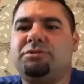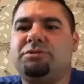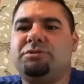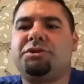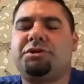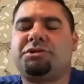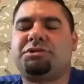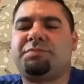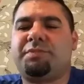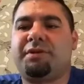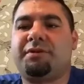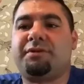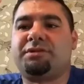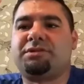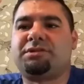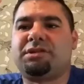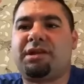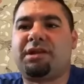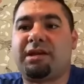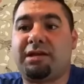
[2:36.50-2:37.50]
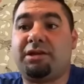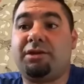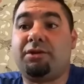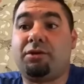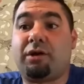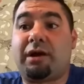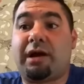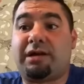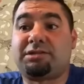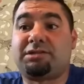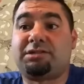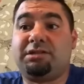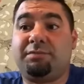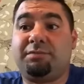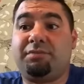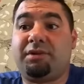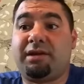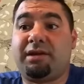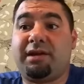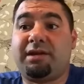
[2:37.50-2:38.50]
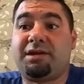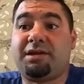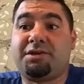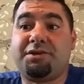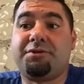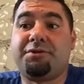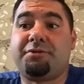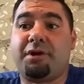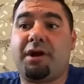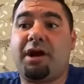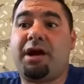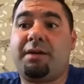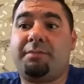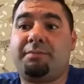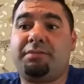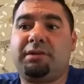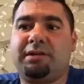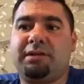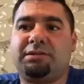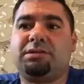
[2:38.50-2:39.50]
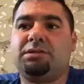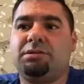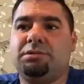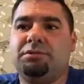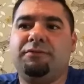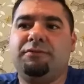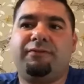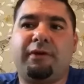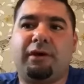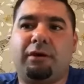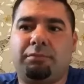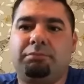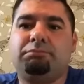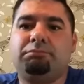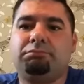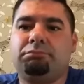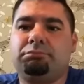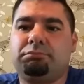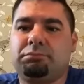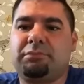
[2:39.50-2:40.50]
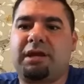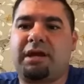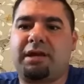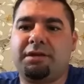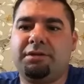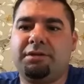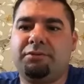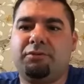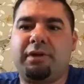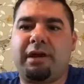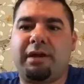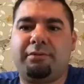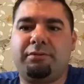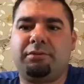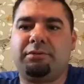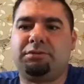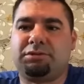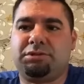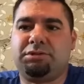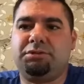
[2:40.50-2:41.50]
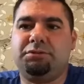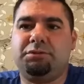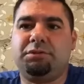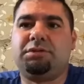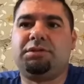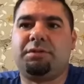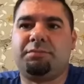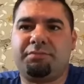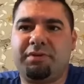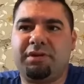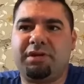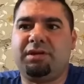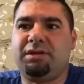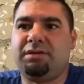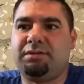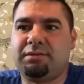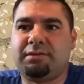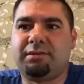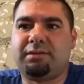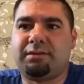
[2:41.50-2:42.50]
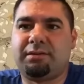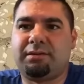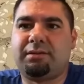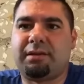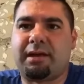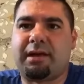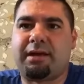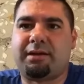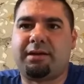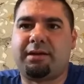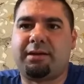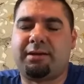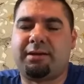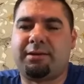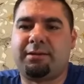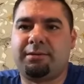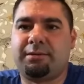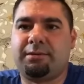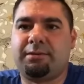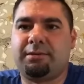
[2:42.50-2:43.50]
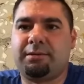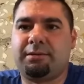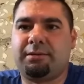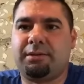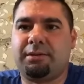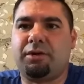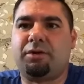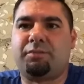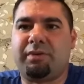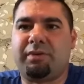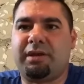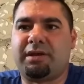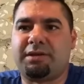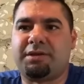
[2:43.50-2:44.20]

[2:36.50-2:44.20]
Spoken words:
your experience like? Actually playing a year up, like that you felt that you were able to compete at being a